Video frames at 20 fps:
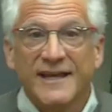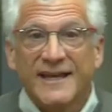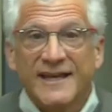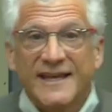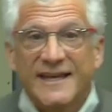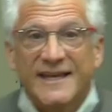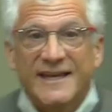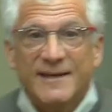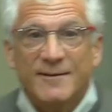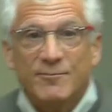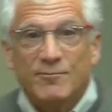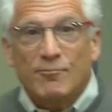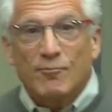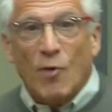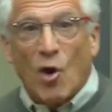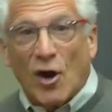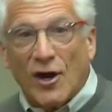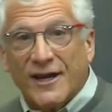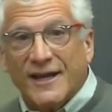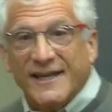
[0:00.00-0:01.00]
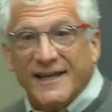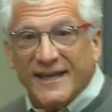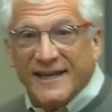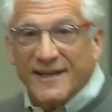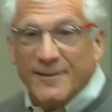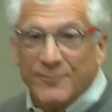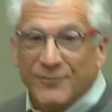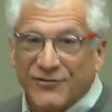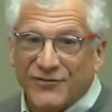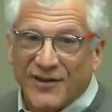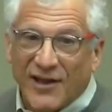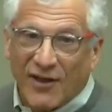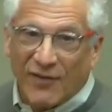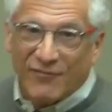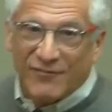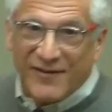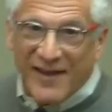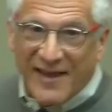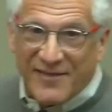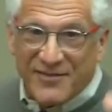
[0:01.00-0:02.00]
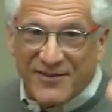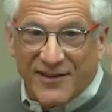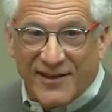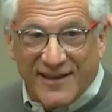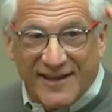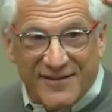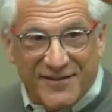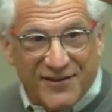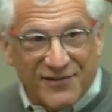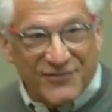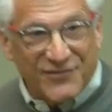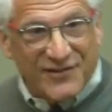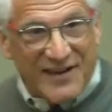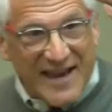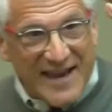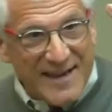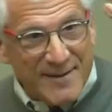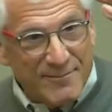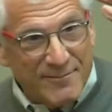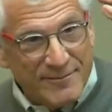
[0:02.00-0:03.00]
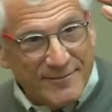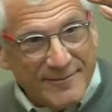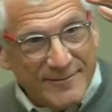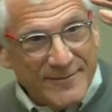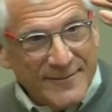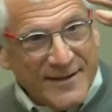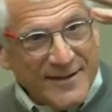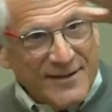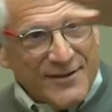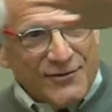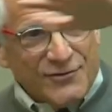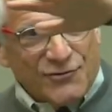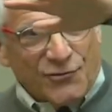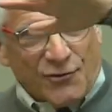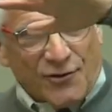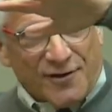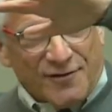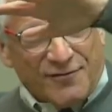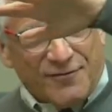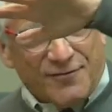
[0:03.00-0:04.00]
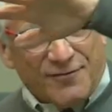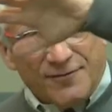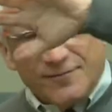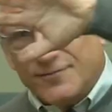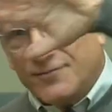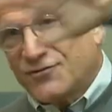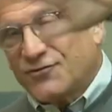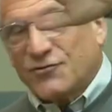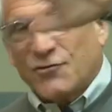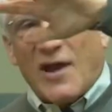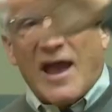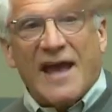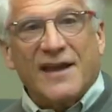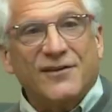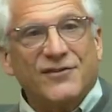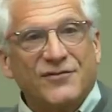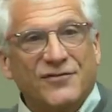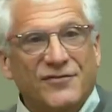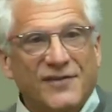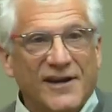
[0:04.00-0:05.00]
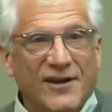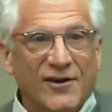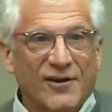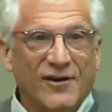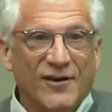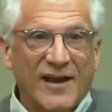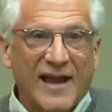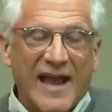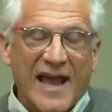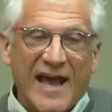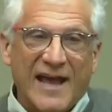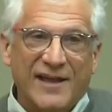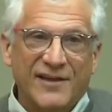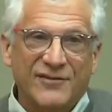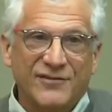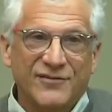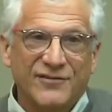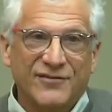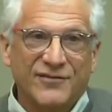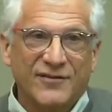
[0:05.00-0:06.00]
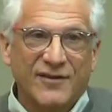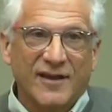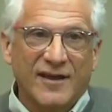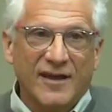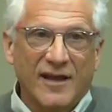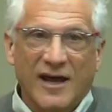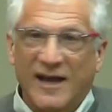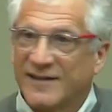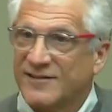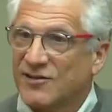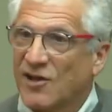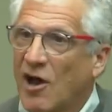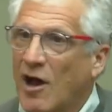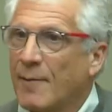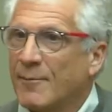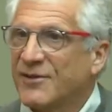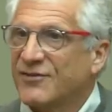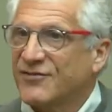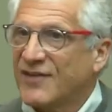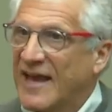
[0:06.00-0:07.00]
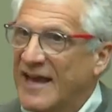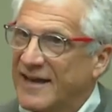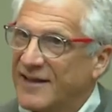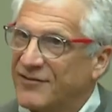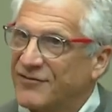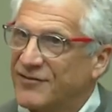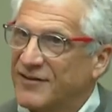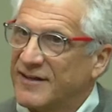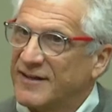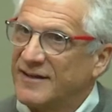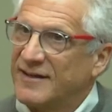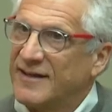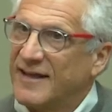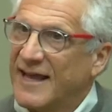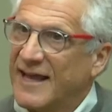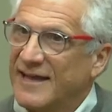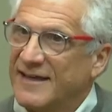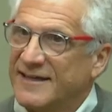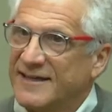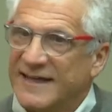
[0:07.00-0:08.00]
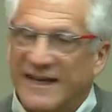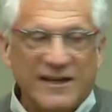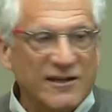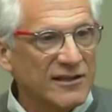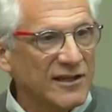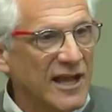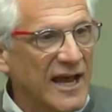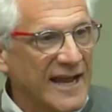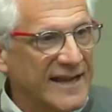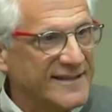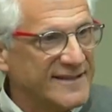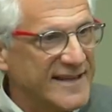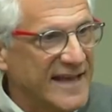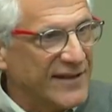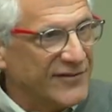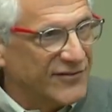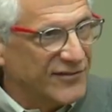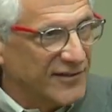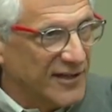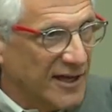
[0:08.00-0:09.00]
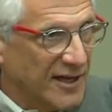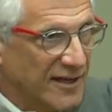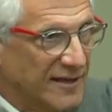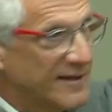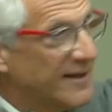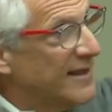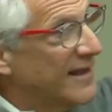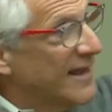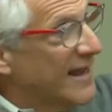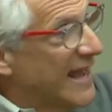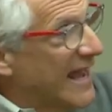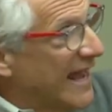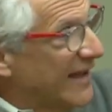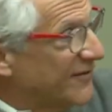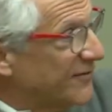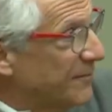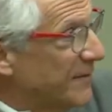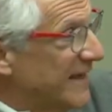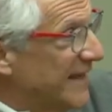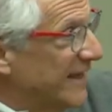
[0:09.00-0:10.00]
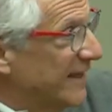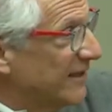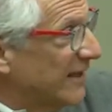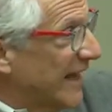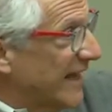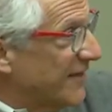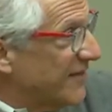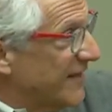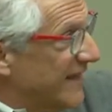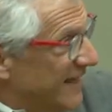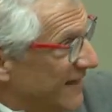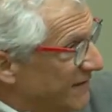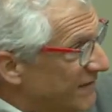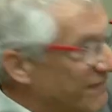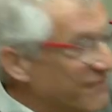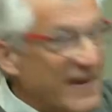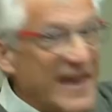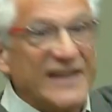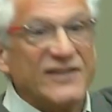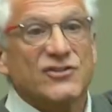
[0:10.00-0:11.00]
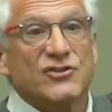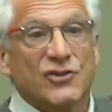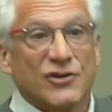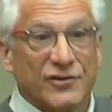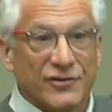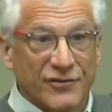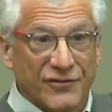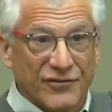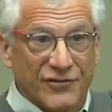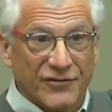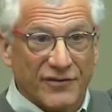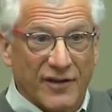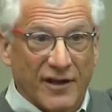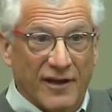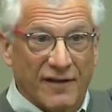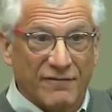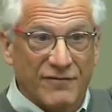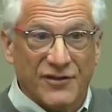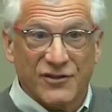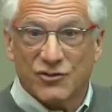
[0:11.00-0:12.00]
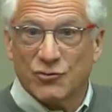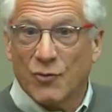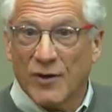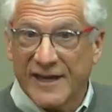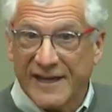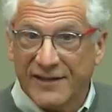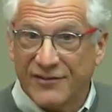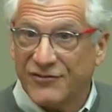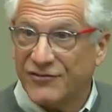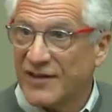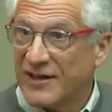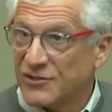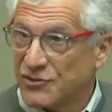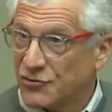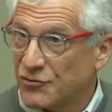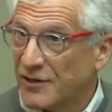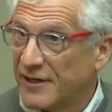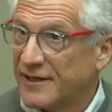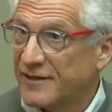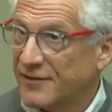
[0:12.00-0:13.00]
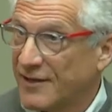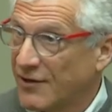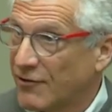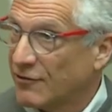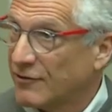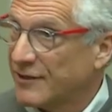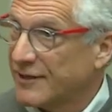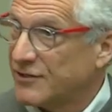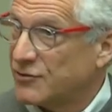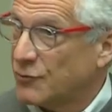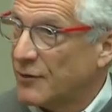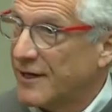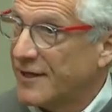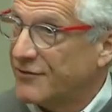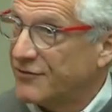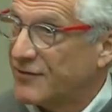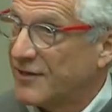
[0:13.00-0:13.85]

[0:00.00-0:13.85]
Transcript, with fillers: He marketed himself the, in the same sort of stratosphere as uh, Thomas Edison and Nikolai Tesla as being like the inventors of the 20th century, the early 20th